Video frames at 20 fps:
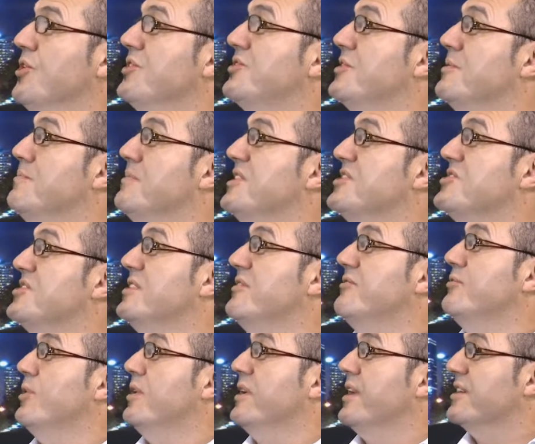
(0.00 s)
that's not to mention
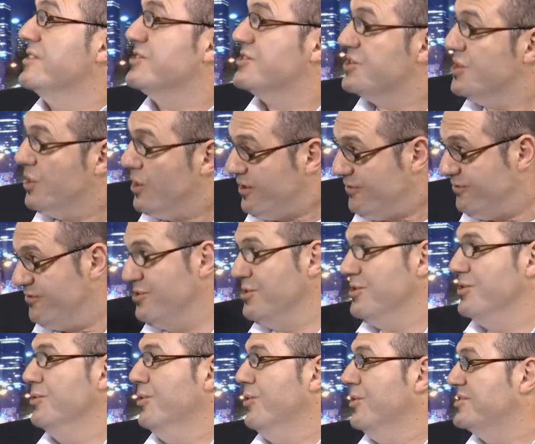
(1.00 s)
everyone outside of
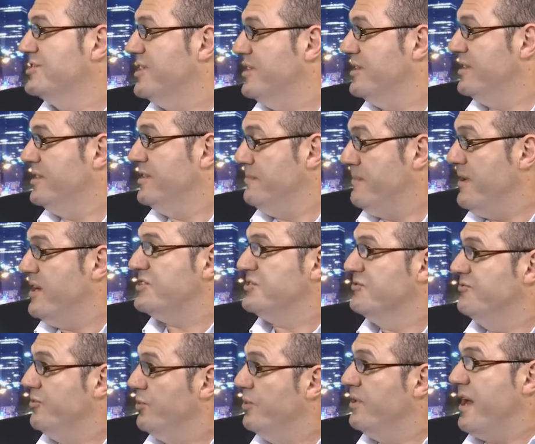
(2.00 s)
New York. So can you
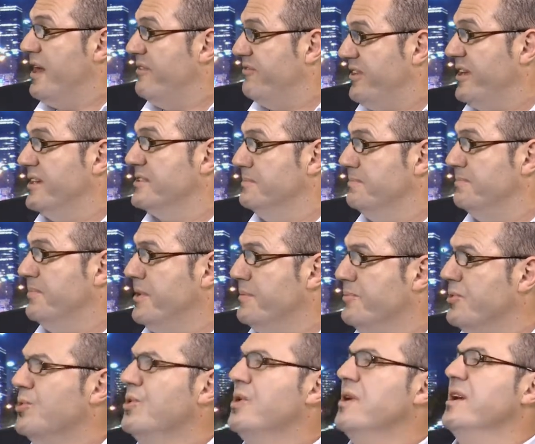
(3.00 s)
imagine four thousand five hundred
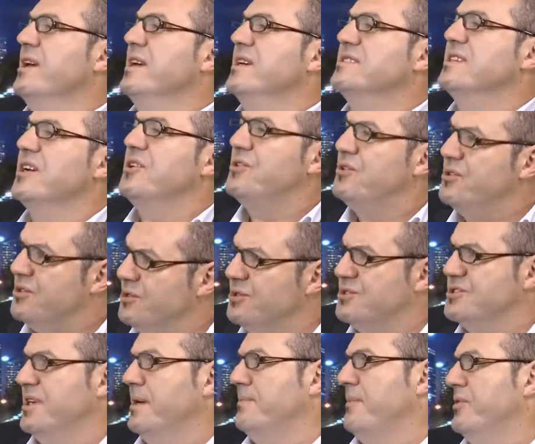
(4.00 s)
people is a
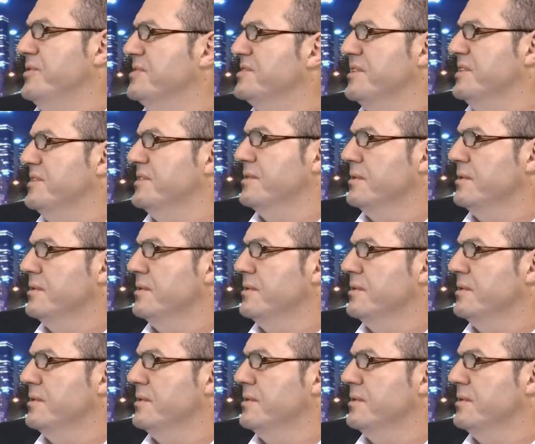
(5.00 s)
huge number, isn't